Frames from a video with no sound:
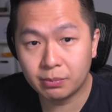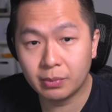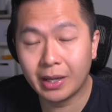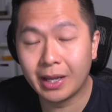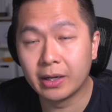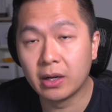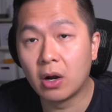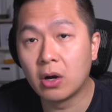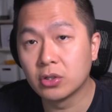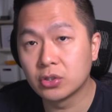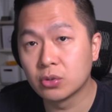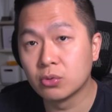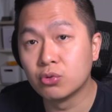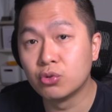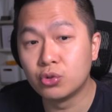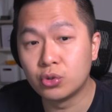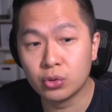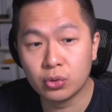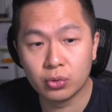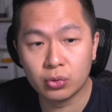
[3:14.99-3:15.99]
and also
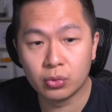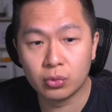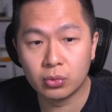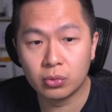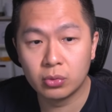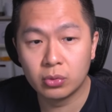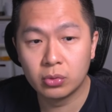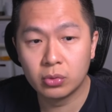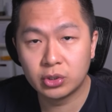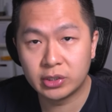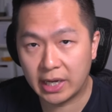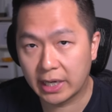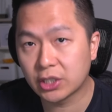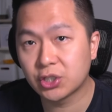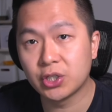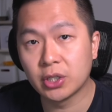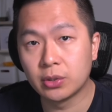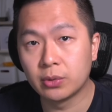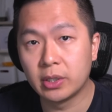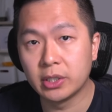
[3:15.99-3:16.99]
do text
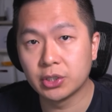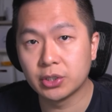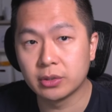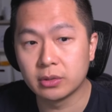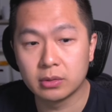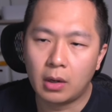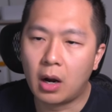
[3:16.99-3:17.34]
generation.